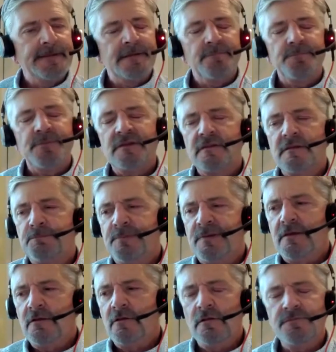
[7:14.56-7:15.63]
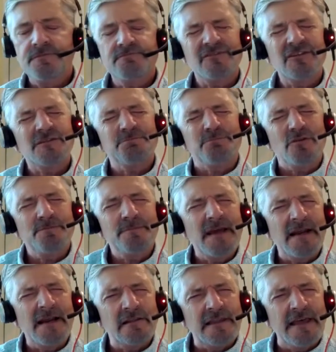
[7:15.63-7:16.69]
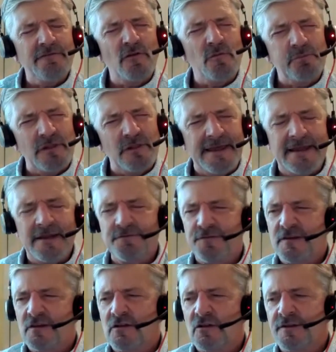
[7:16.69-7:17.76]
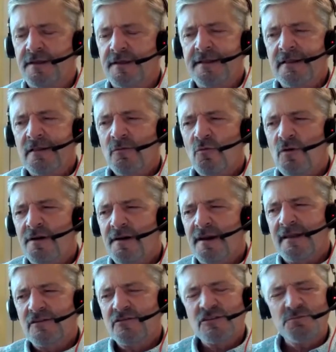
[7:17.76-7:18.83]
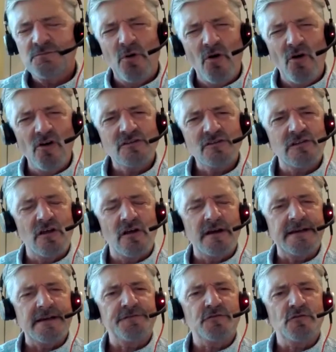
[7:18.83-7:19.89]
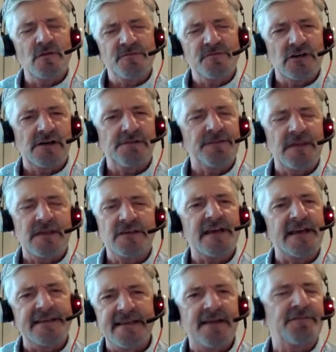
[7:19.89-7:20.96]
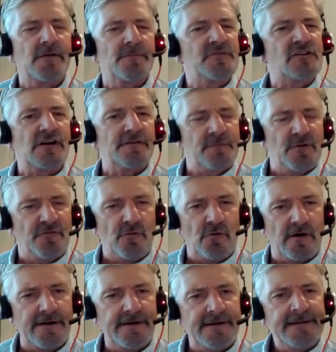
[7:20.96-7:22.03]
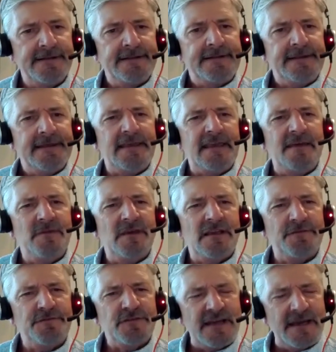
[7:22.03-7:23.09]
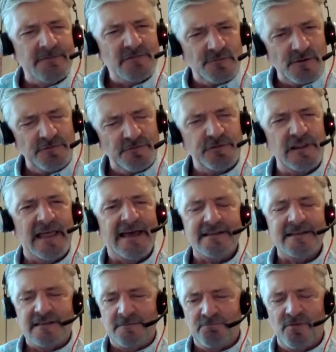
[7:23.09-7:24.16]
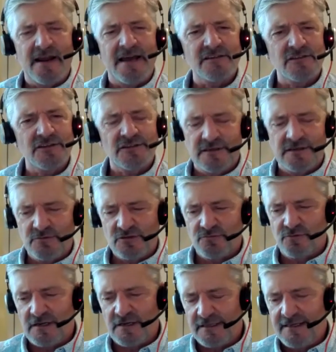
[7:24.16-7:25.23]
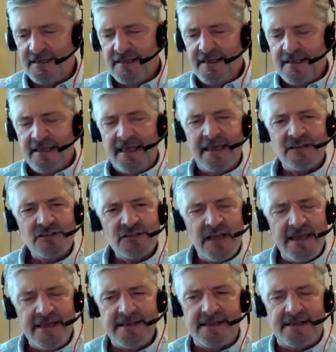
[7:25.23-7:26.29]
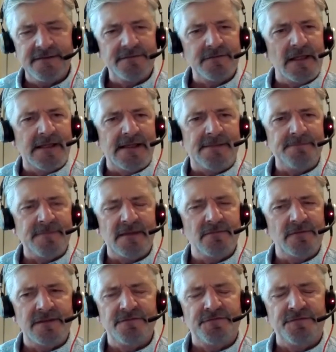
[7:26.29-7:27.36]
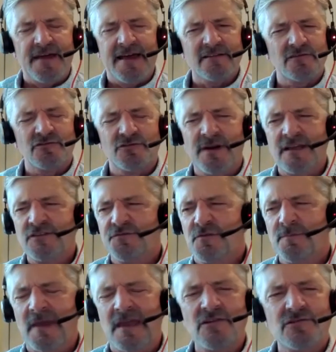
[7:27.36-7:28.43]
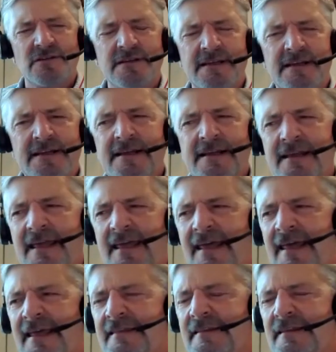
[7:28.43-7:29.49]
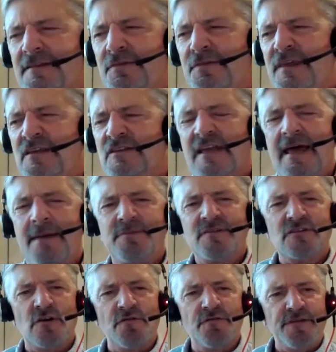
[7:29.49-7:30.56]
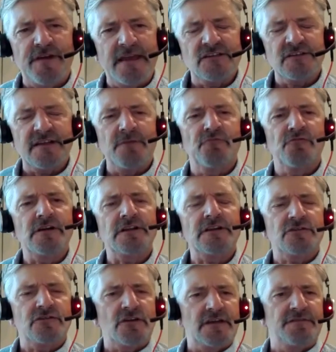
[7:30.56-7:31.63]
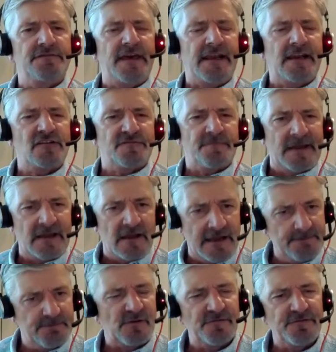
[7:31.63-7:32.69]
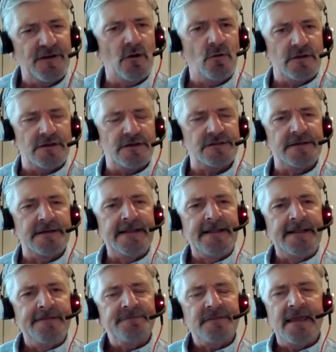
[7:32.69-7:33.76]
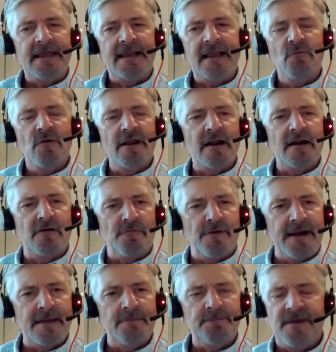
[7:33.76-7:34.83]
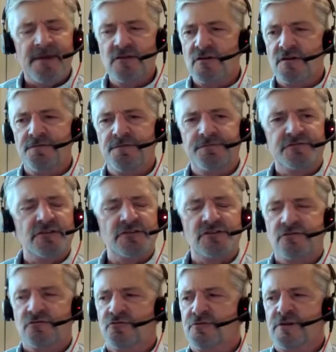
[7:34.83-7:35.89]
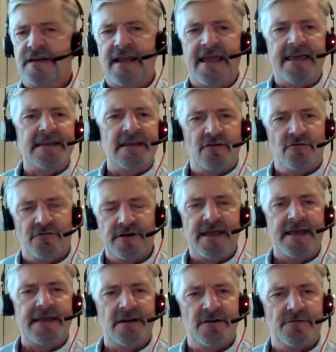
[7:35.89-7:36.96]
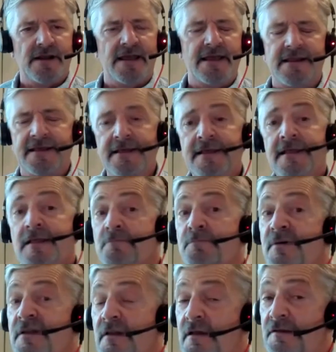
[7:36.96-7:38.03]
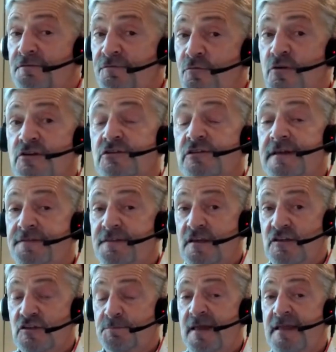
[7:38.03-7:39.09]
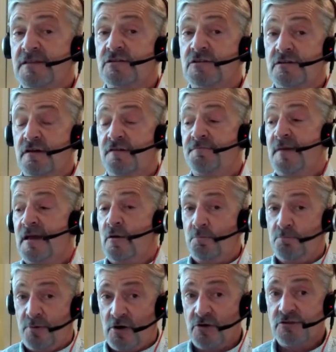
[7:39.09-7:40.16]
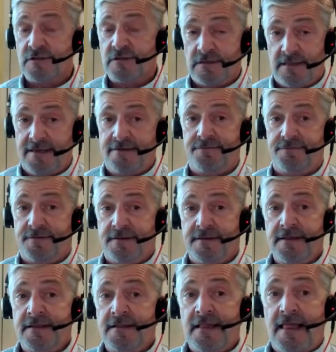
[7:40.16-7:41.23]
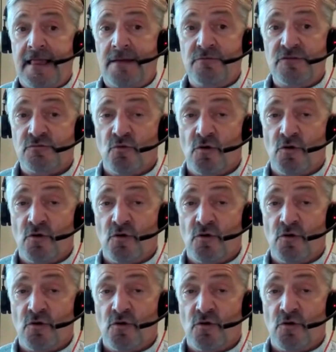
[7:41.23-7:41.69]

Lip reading: but the pill just put me on a level playing field where I could just pause long enough to observe things I had never observed before. It gave me enough time to reflect and process, and it was really exciting. In fact, transformation and things happened so fast. I really took advantage of my hyper focus and I went on a rampage of just creating. But unfortunately, at the expense of my own personal life. I was